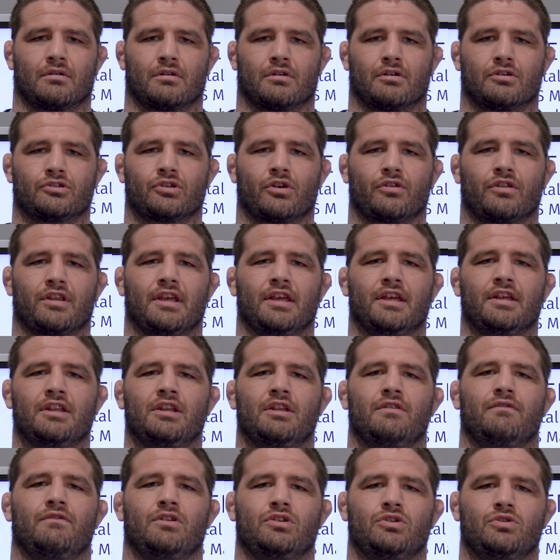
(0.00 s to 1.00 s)
So the
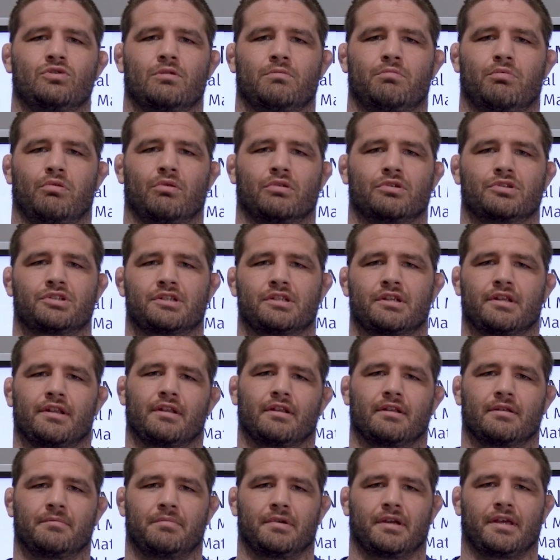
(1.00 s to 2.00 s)
individual portion of the
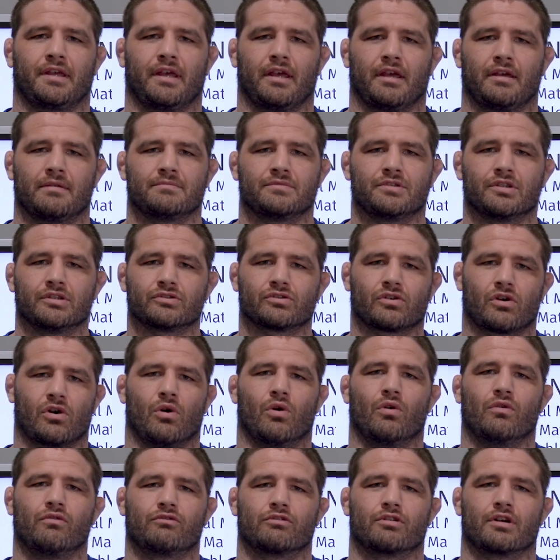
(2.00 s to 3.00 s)
Olympic Games is
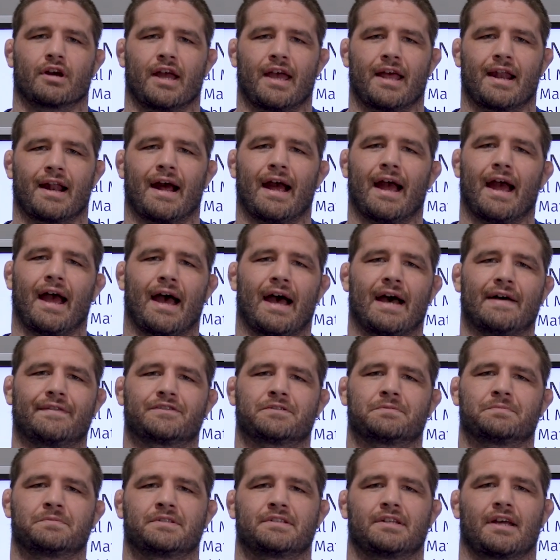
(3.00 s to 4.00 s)
over, and I have
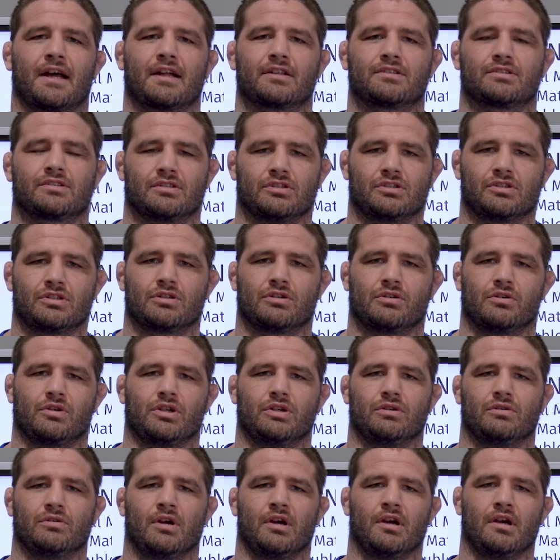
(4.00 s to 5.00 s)
some stats to show
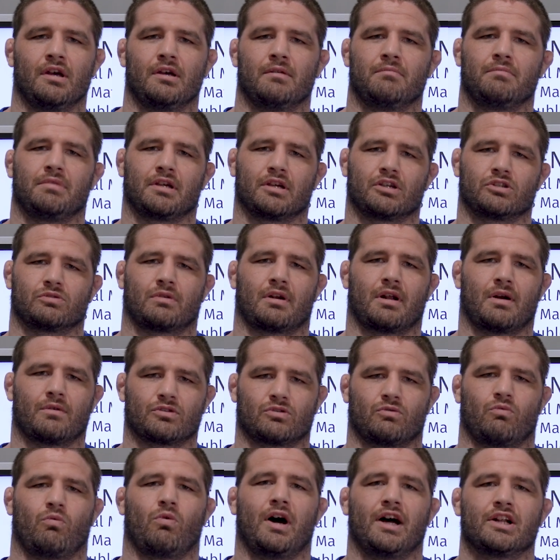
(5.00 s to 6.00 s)
you because when I
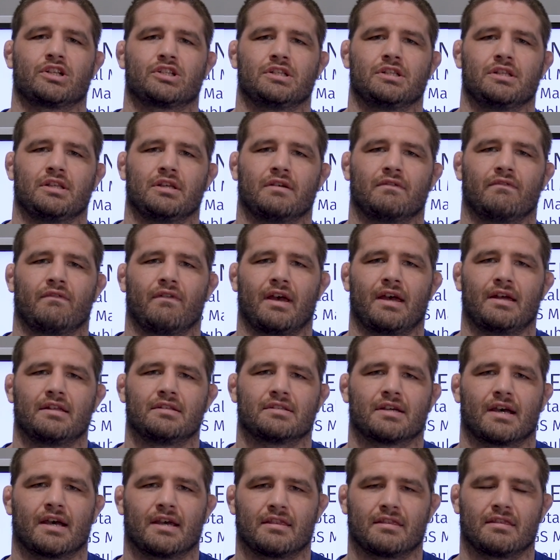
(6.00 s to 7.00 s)
was watching the
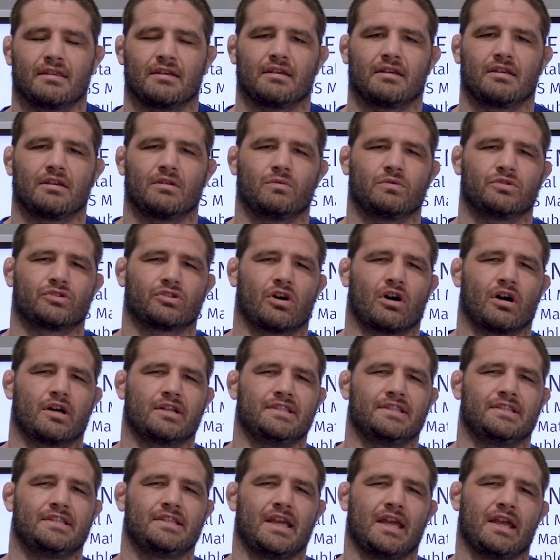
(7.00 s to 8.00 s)
event, I think it was
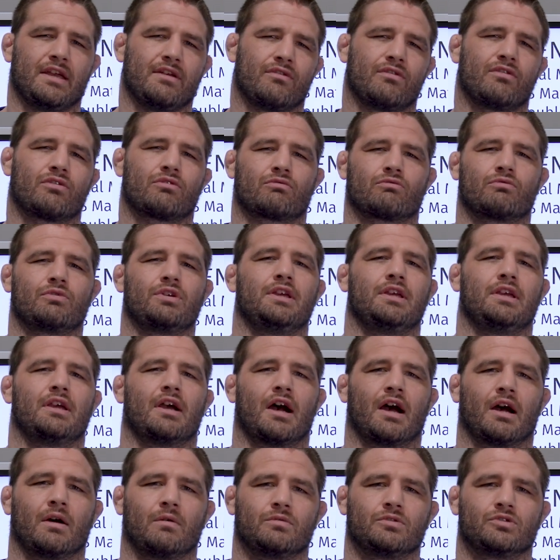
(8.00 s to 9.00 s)
on day 3,
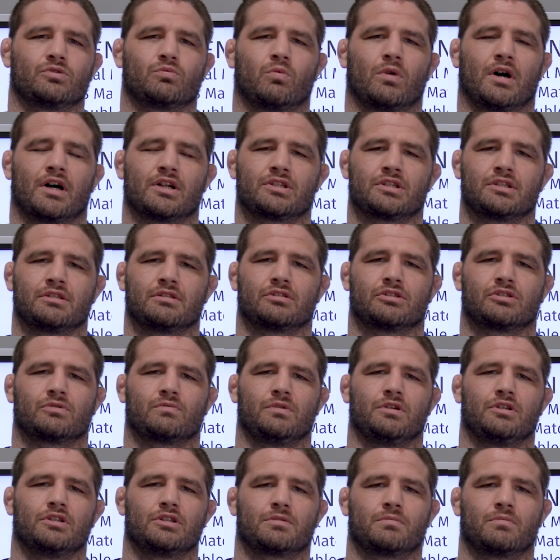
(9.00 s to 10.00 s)
I was watching the
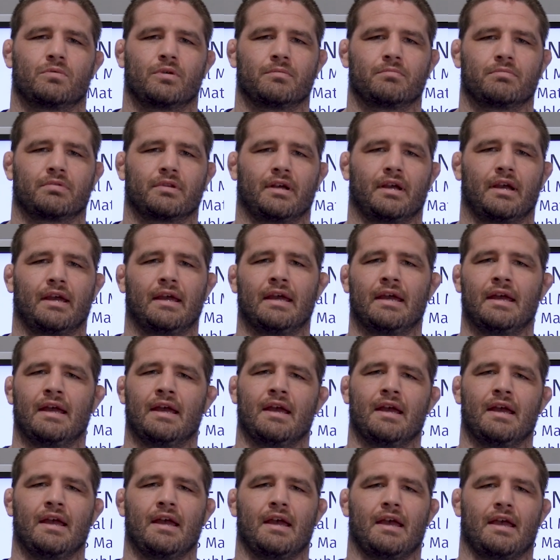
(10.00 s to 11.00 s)
Swedish boy play,
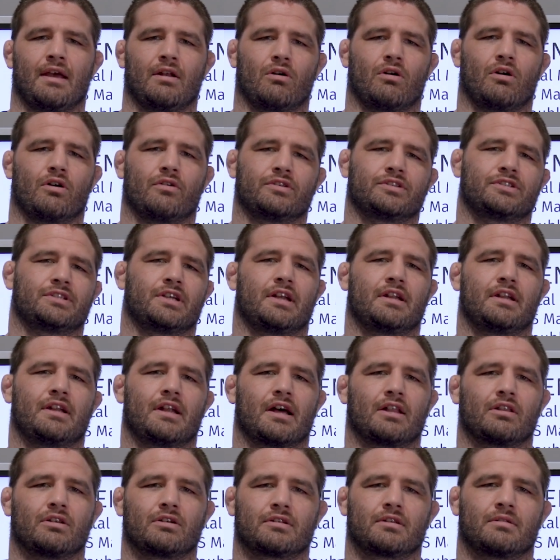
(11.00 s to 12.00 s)
and all of a sudden
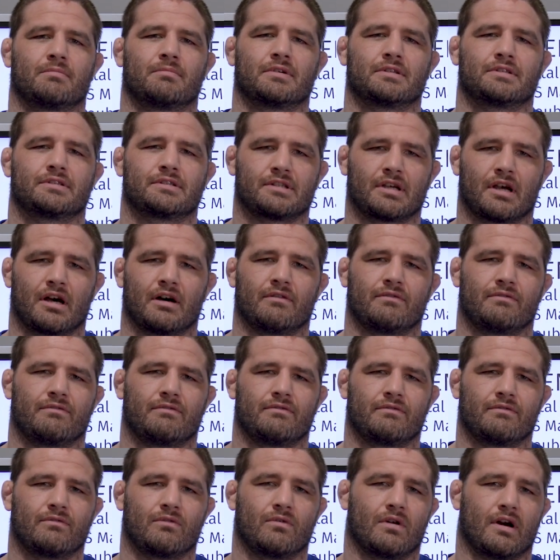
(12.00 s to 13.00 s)
I looked at
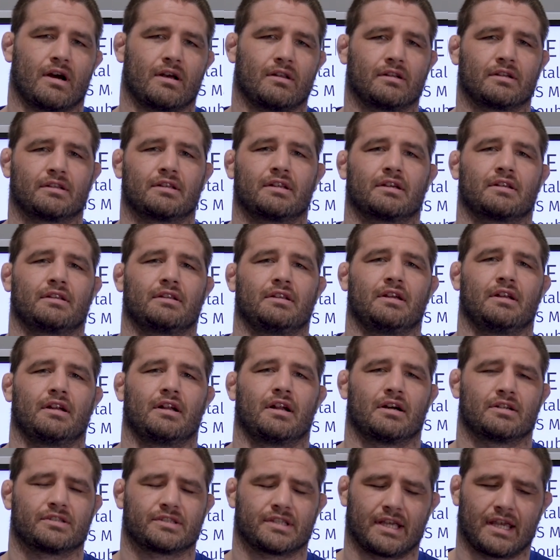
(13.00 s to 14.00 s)
myself, or I looked at Kalita, and
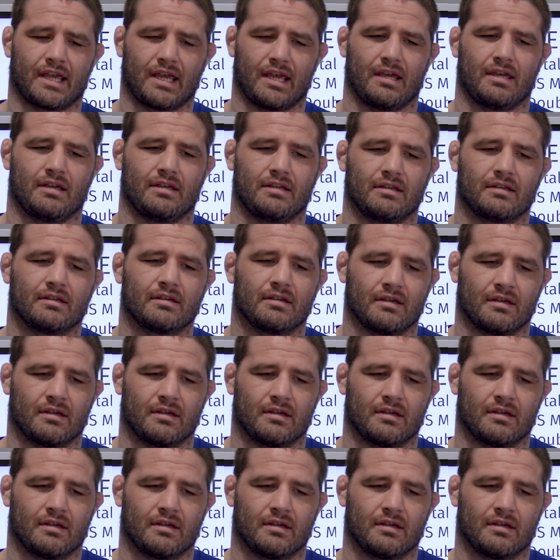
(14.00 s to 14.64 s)
I was like, hey,